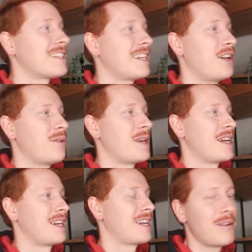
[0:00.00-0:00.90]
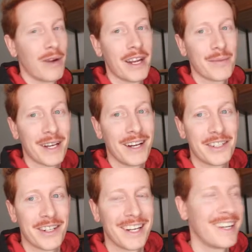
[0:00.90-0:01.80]
tell me a random
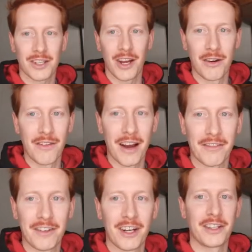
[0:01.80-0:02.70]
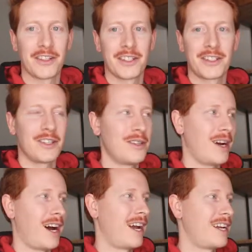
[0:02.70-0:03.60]
country. So without further ado,
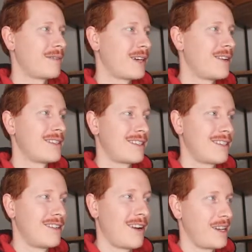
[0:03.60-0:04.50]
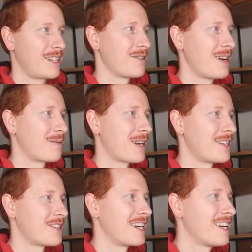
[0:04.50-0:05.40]
I am going to pick a random
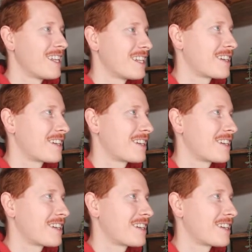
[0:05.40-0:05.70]
country. Let's